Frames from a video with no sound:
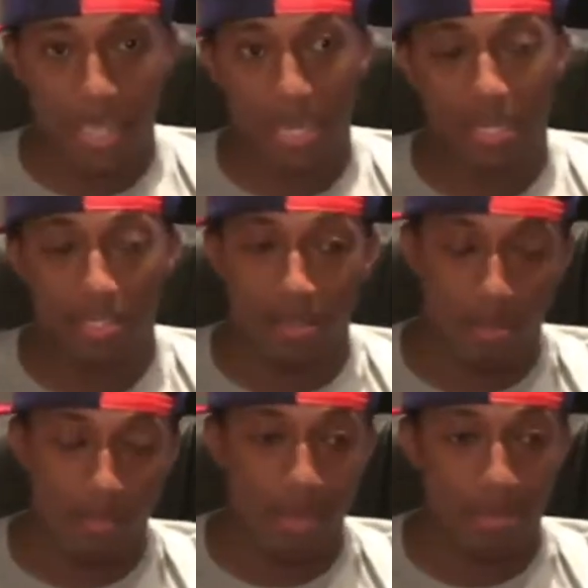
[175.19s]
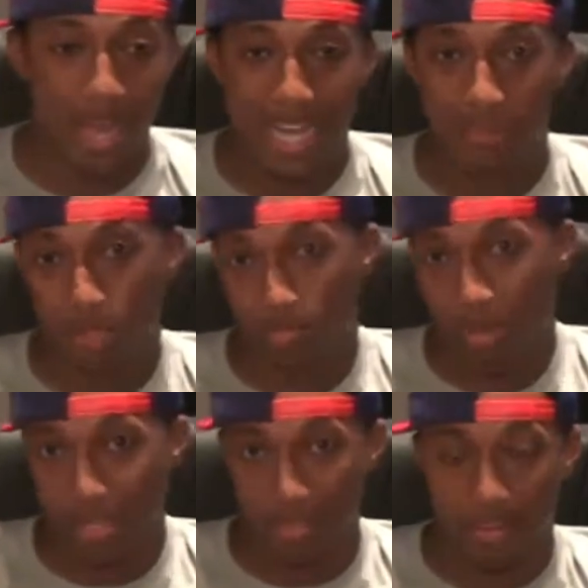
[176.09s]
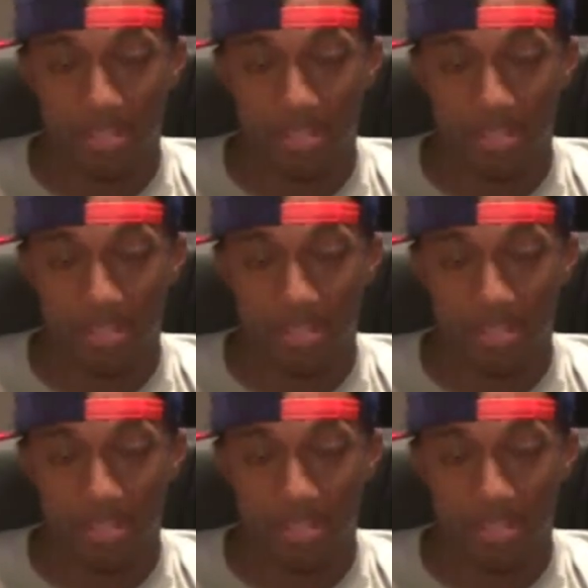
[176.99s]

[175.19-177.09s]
And let's talk about God's perspective.